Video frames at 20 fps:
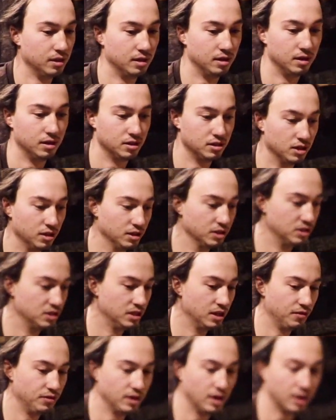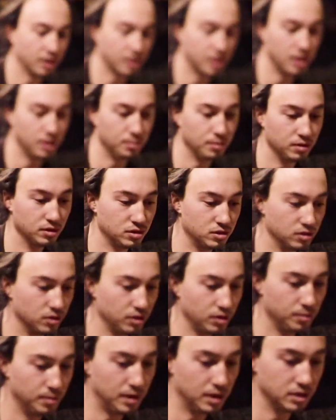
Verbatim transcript: So this is definitely not a keeper. This is only about a